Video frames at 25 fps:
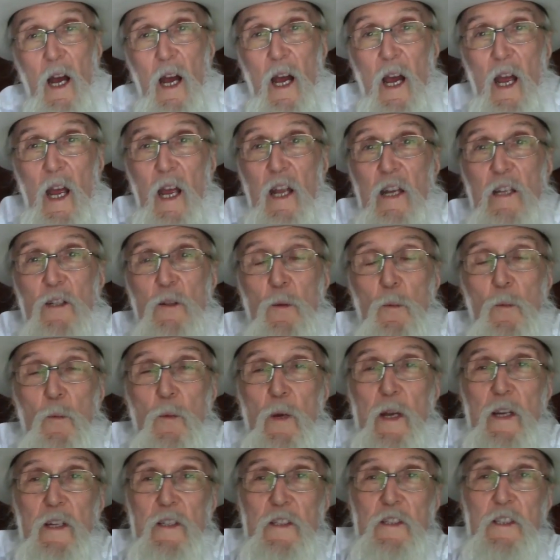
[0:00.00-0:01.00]
and
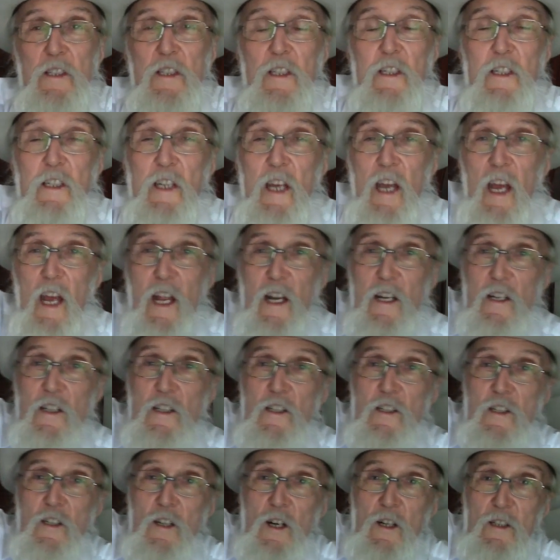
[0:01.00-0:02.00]
which
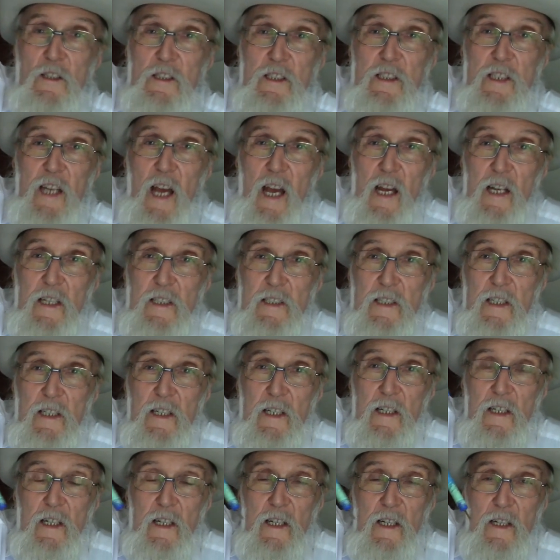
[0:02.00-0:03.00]
can contact
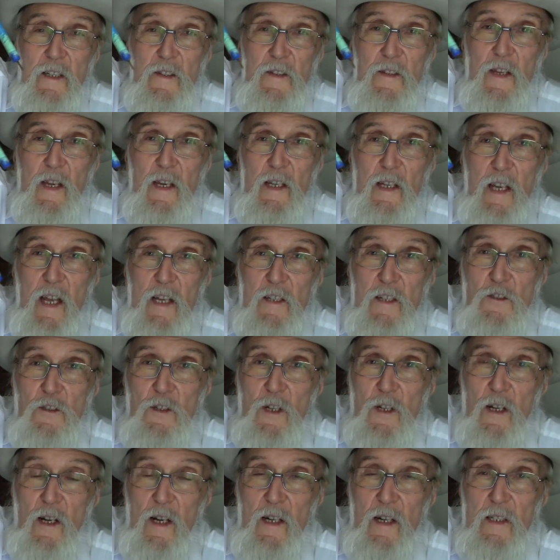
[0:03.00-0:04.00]
the
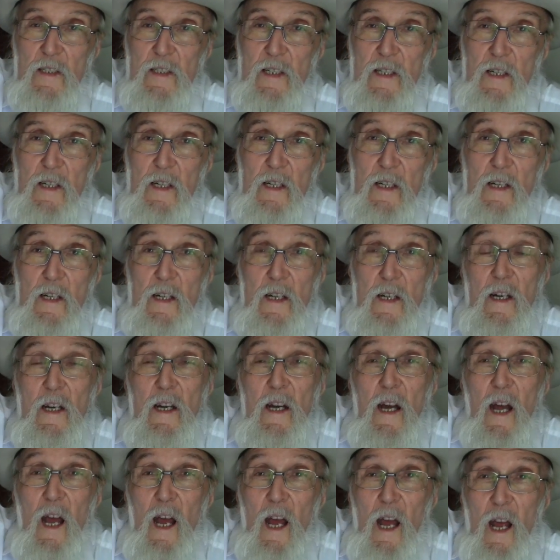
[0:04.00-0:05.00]
electrolyte.
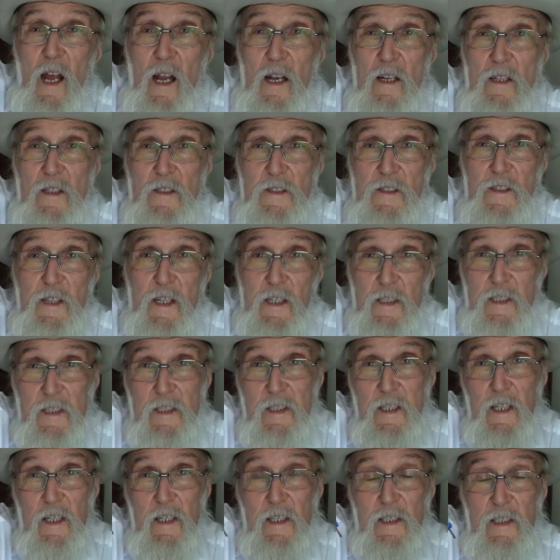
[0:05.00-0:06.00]
And
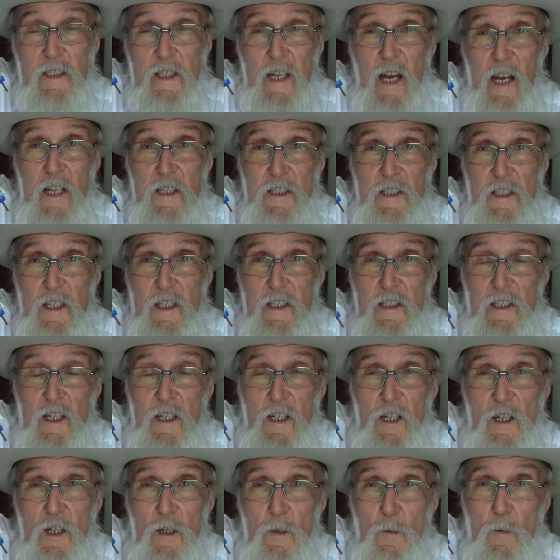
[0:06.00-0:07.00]
this little gadget
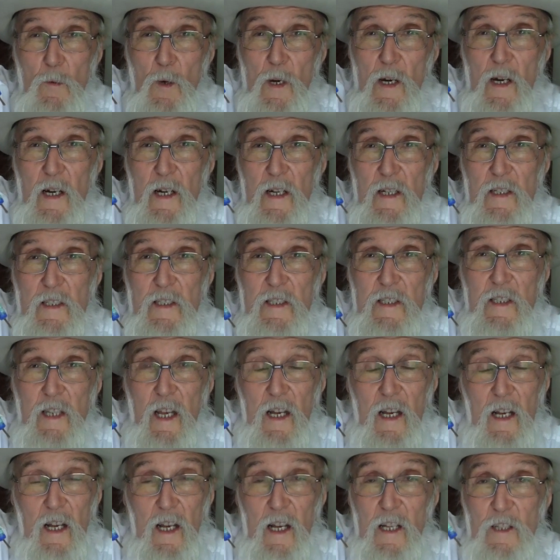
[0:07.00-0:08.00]
works
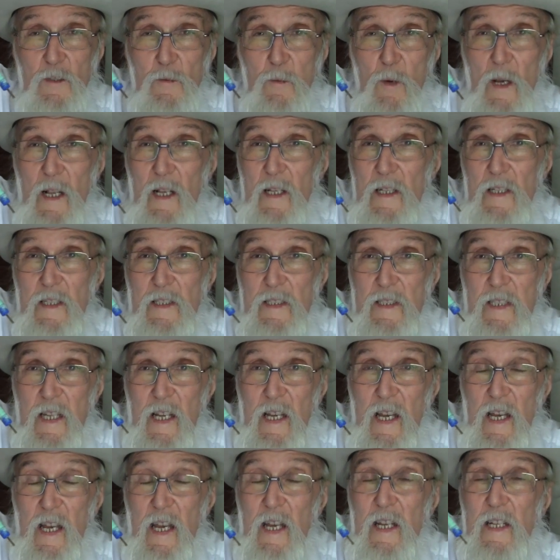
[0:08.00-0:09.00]
as well as
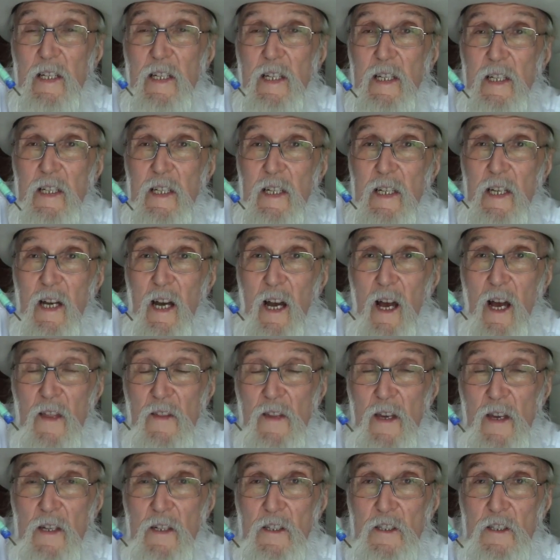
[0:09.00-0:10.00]
any
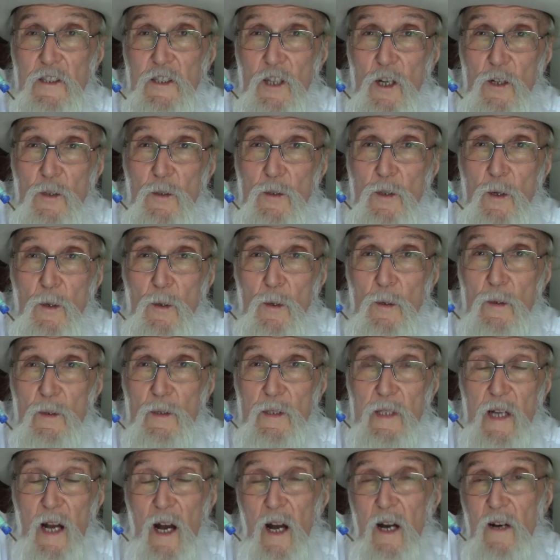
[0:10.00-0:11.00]
other
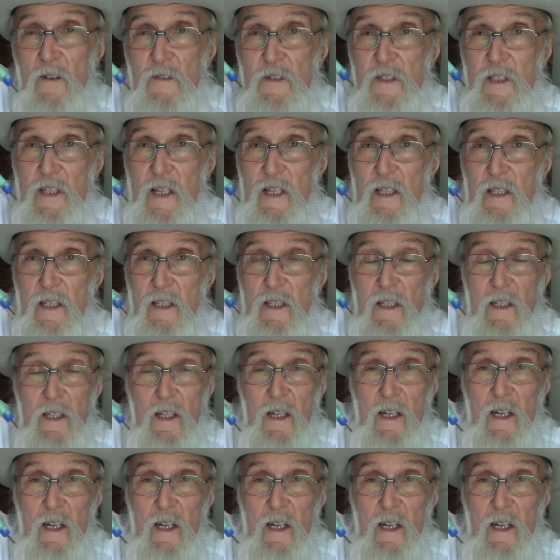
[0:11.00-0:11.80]
so-called half cell,